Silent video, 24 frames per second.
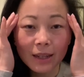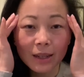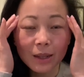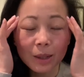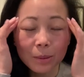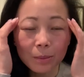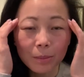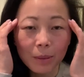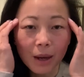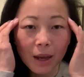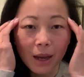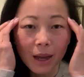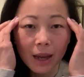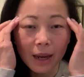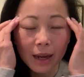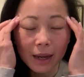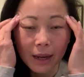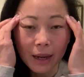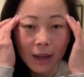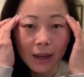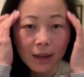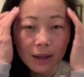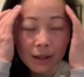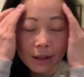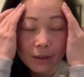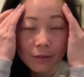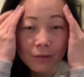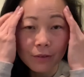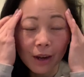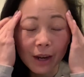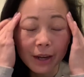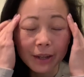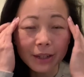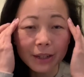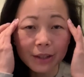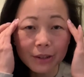it by
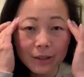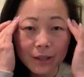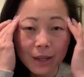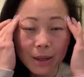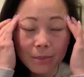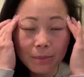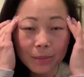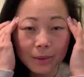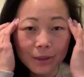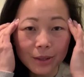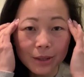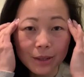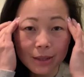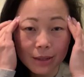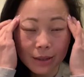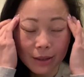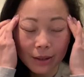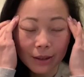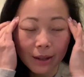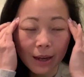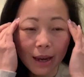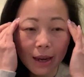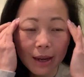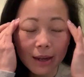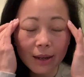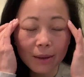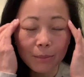finding your temples, okay?